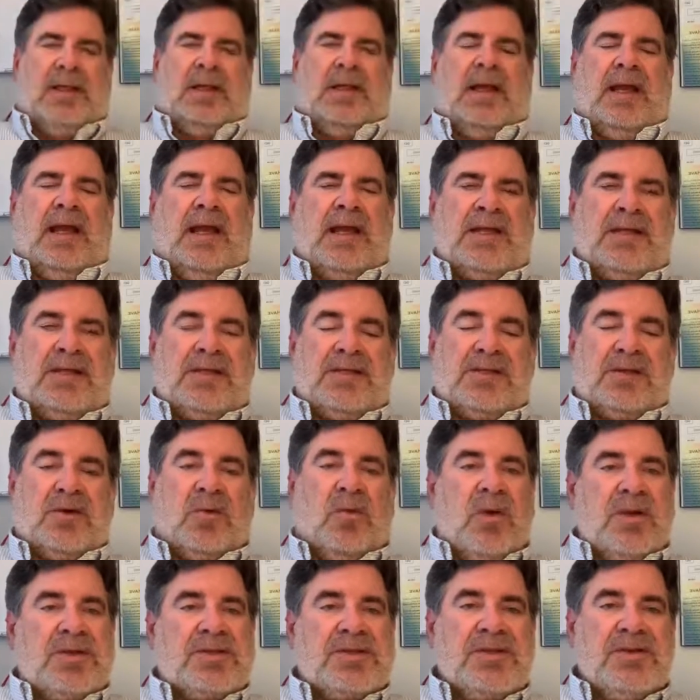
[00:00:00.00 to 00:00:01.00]
Hey, so
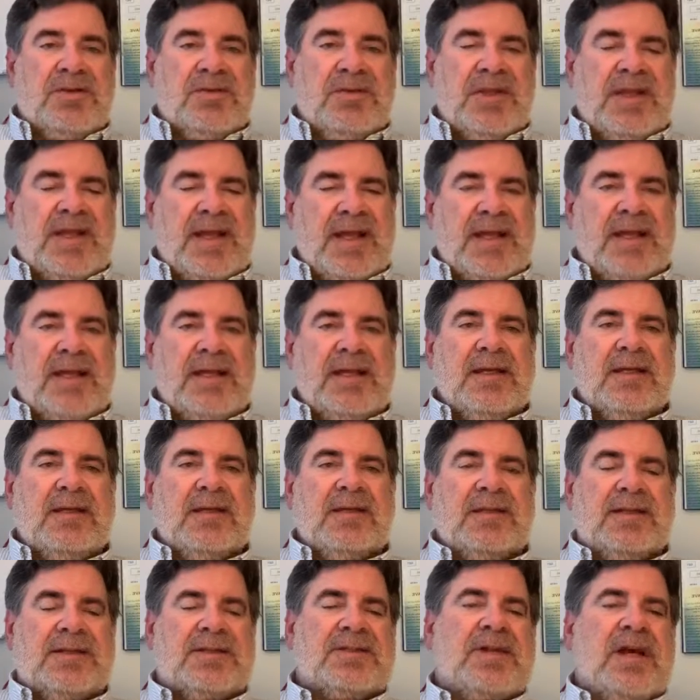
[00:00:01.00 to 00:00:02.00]
what's new today?
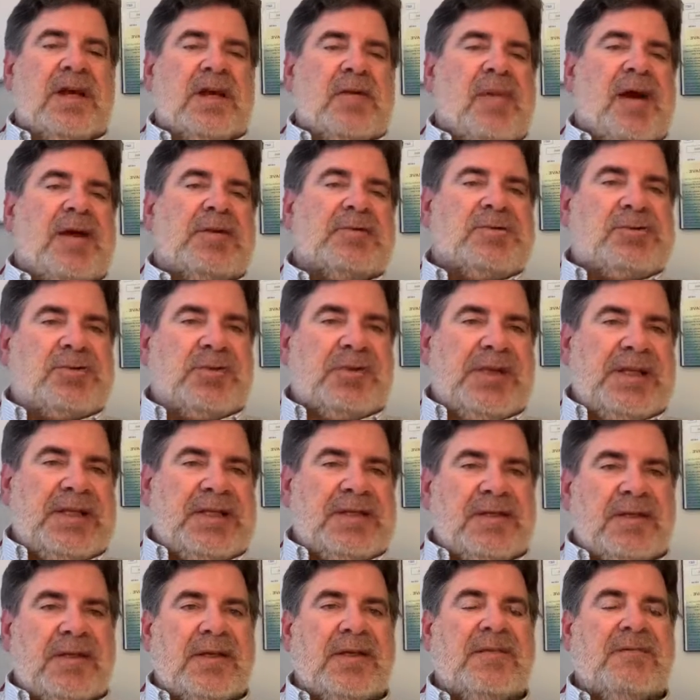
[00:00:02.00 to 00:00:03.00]
Let's talk about
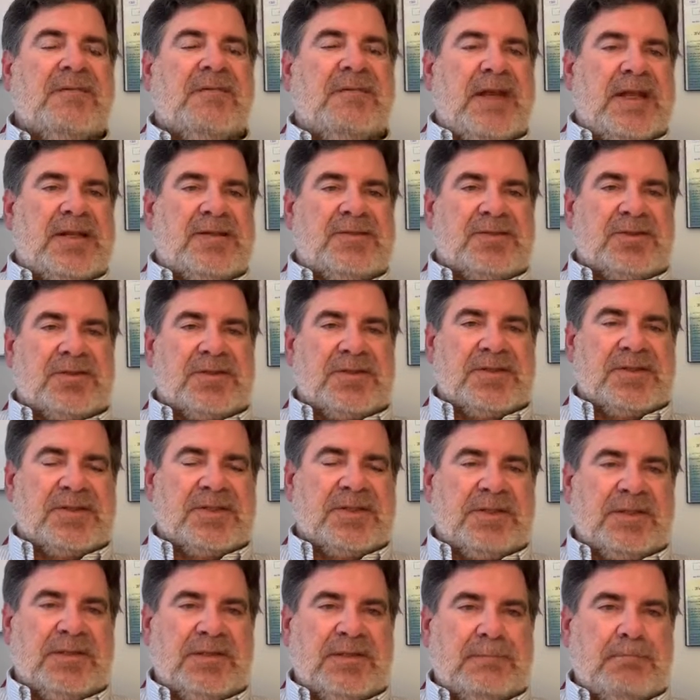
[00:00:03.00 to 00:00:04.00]
joint
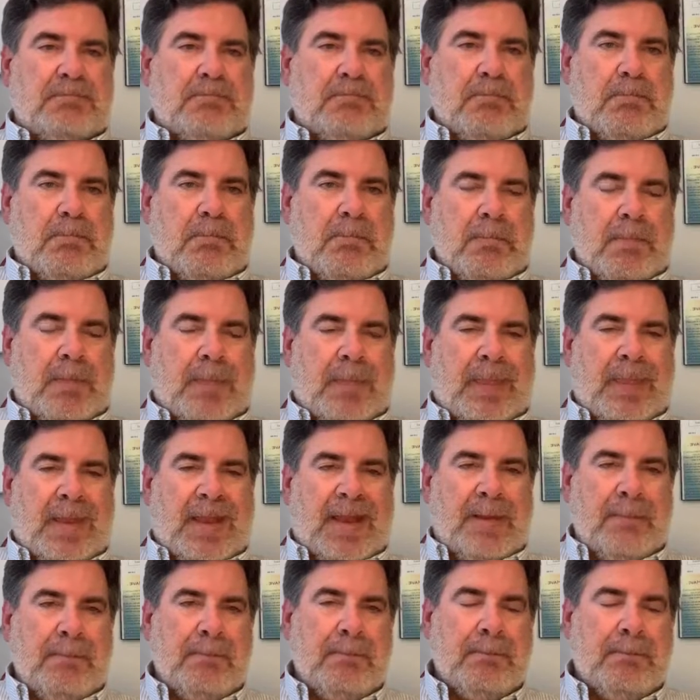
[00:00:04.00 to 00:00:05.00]
ventures.
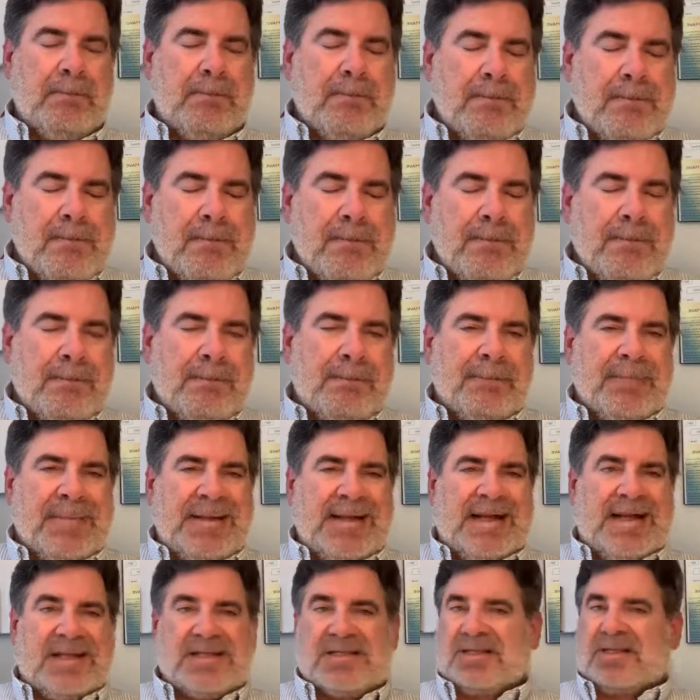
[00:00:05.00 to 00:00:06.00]
Okay?
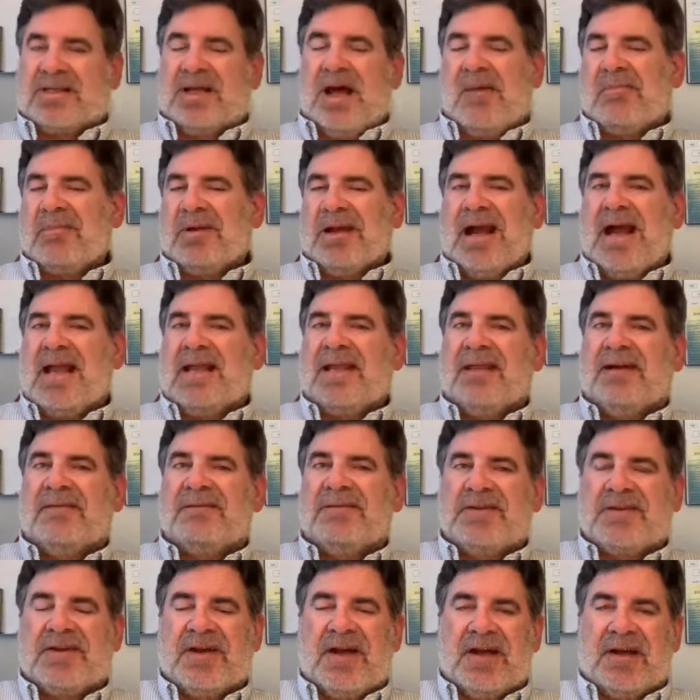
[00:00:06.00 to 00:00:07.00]
That's a topic I
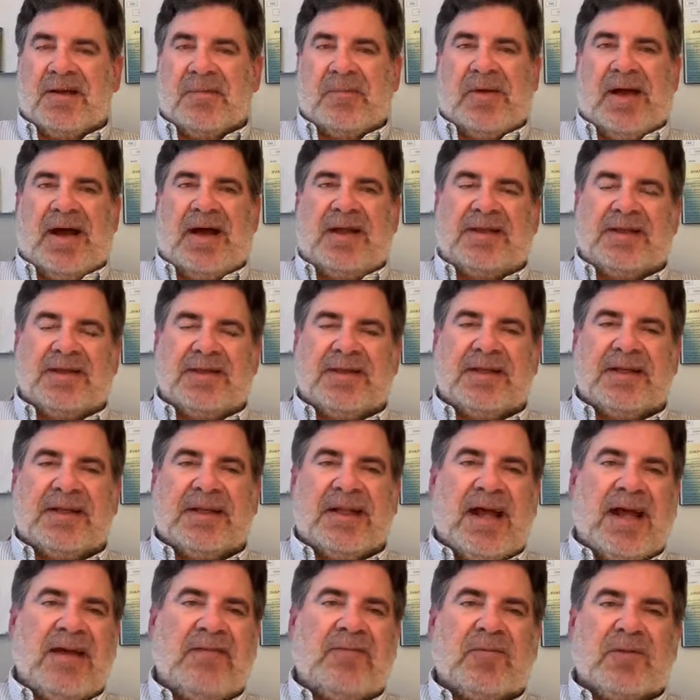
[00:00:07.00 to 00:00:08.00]
love to talk about.
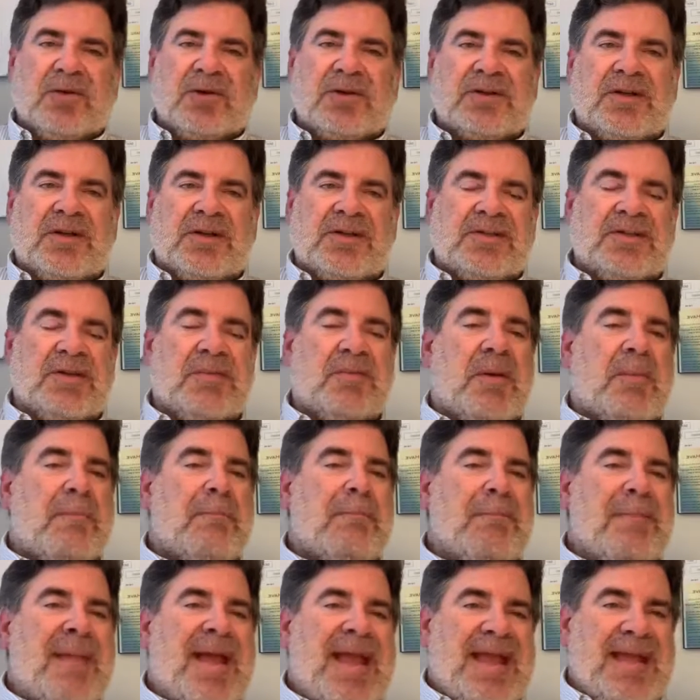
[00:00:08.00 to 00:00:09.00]
And I've worked on some
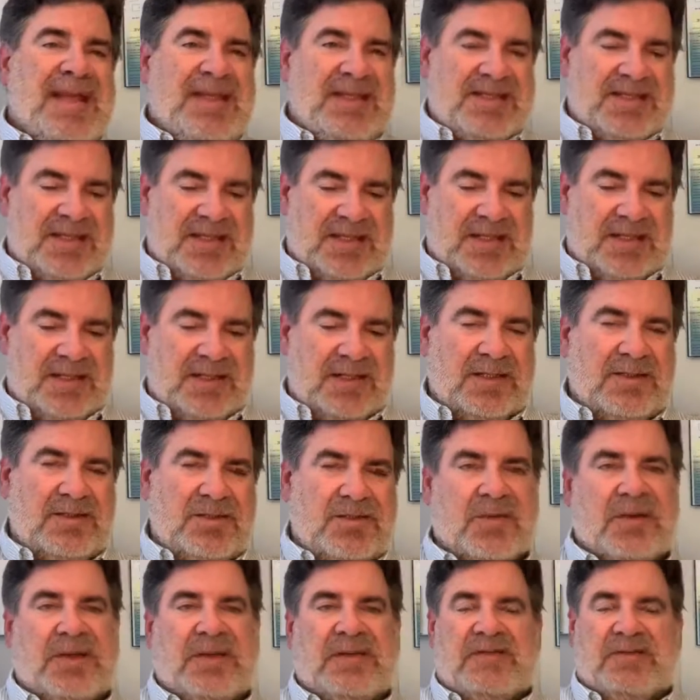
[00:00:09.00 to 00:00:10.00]
amazing
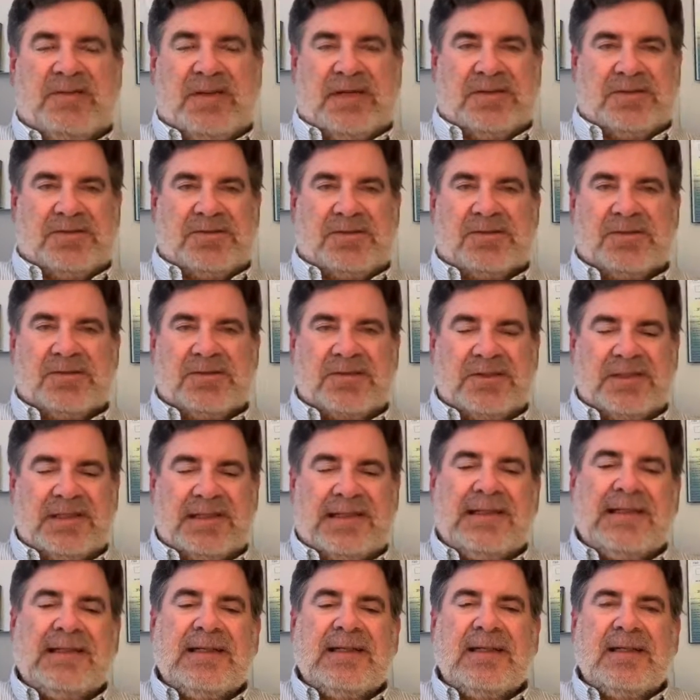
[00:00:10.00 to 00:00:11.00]
joint ventures.
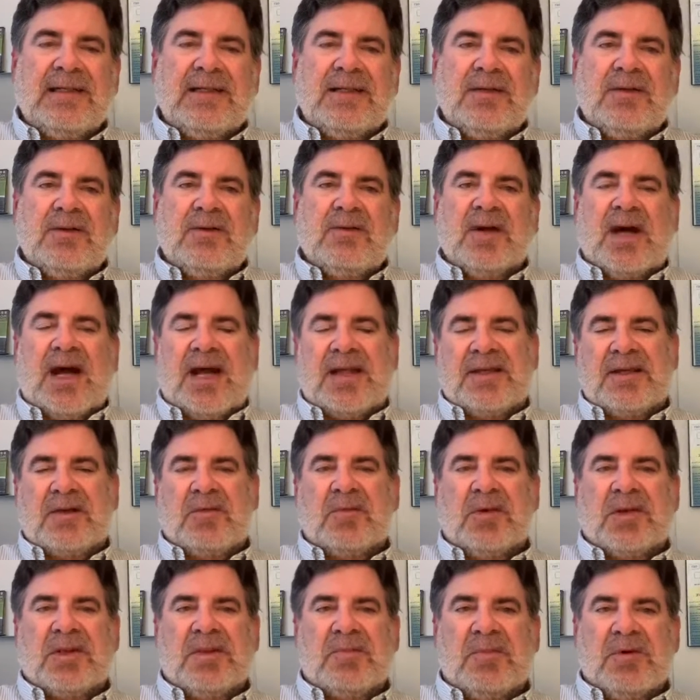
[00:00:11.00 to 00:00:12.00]
I think
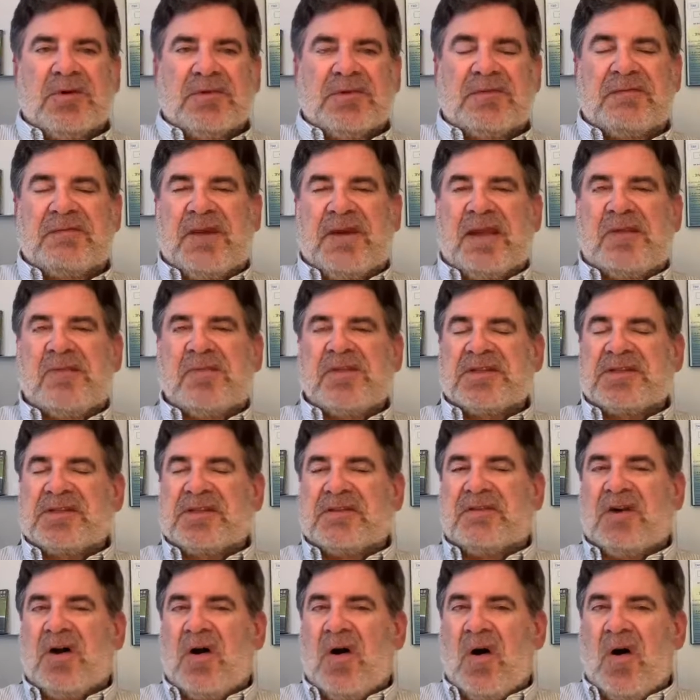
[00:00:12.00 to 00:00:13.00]
one of the most famous
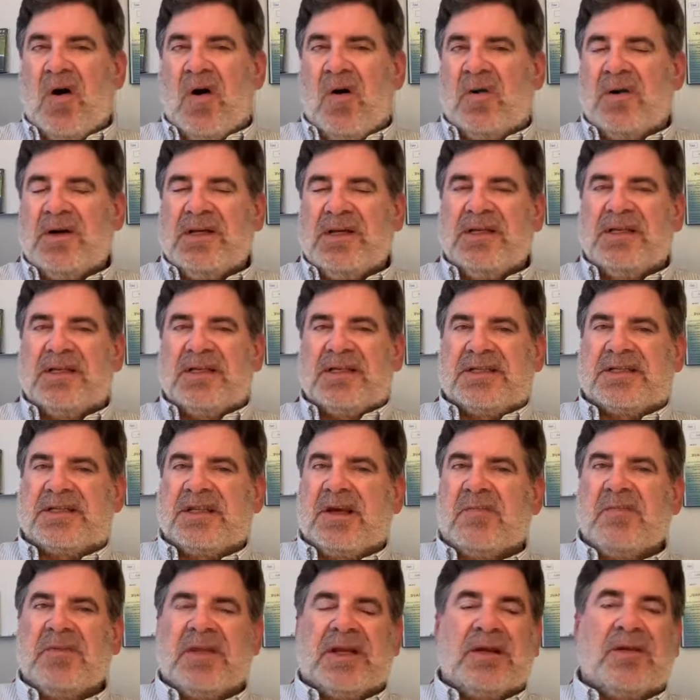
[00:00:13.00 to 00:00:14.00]
of all is
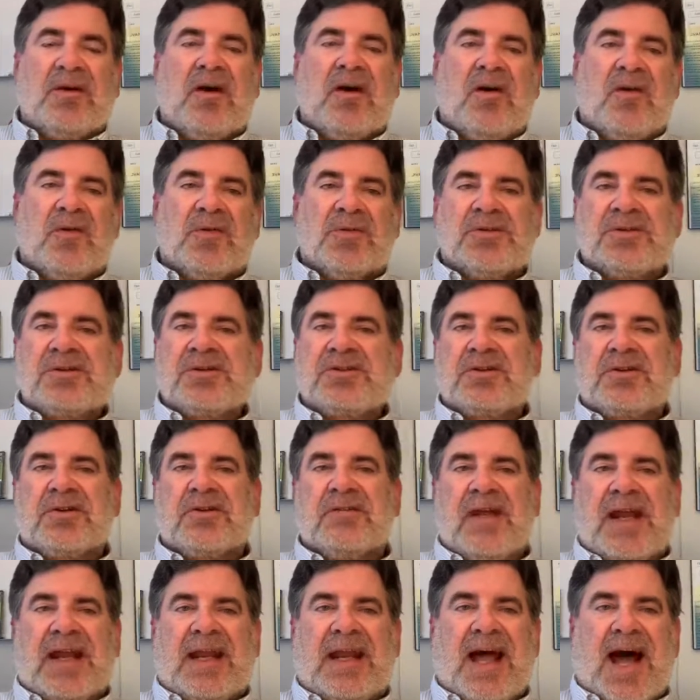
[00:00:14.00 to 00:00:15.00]
something called
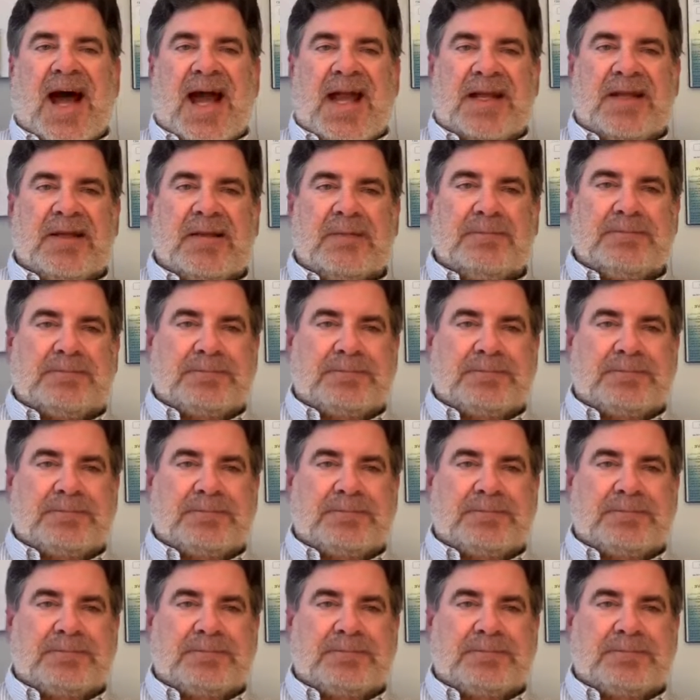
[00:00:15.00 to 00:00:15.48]
SurveyLine.